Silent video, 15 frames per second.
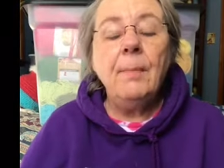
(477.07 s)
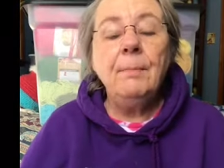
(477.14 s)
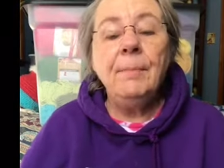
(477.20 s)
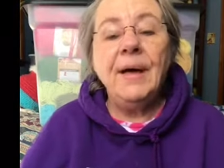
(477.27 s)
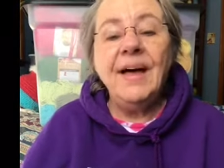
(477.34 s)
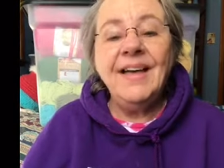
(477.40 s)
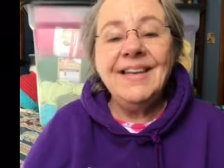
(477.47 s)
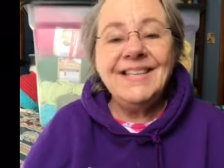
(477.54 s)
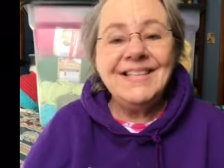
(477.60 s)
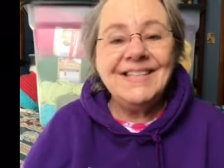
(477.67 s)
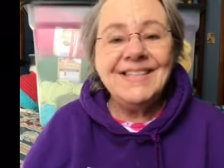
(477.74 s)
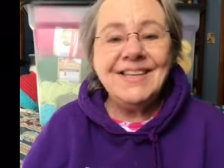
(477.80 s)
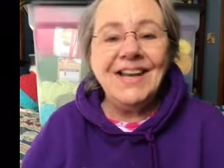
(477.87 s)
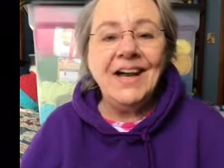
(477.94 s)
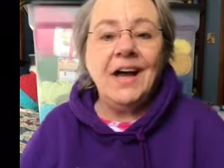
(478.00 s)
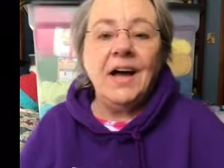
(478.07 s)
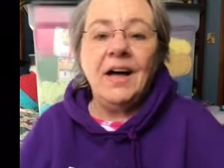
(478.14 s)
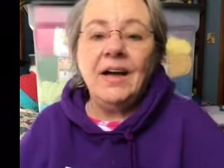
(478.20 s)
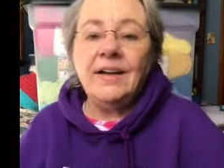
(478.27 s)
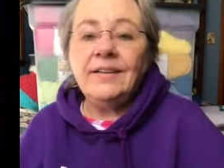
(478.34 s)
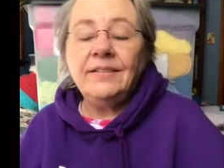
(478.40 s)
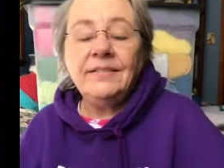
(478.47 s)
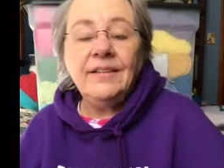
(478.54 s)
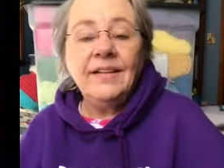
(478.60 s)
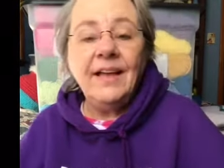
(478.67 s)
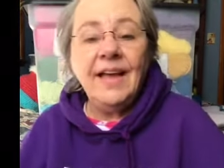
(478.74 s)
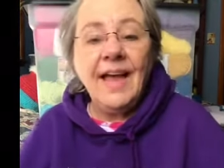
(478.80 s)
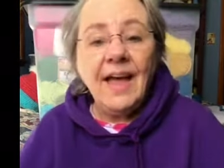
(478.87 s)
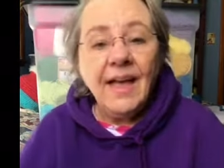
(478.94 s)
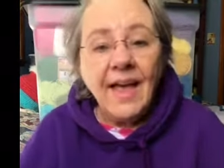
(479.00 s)
but uh,
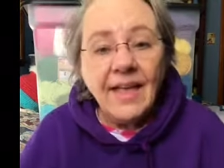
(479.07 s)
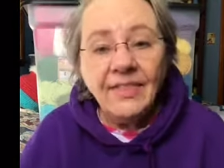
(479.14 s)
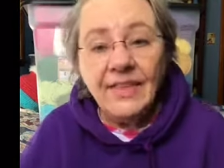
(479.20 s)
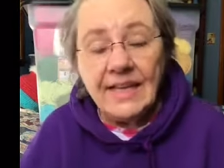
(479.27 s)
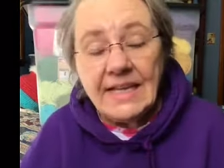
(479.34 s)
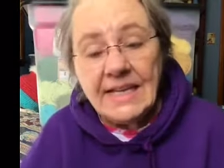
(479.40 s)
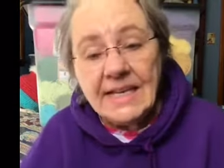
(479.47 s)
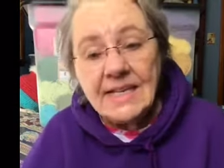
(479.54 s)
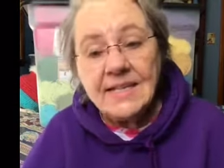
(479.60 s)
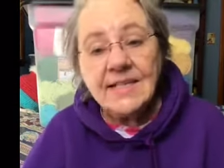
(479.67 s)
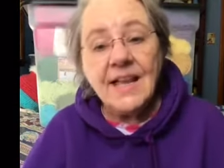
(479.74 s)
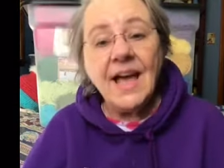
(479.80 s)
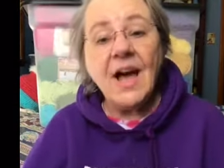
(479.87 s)
at the end,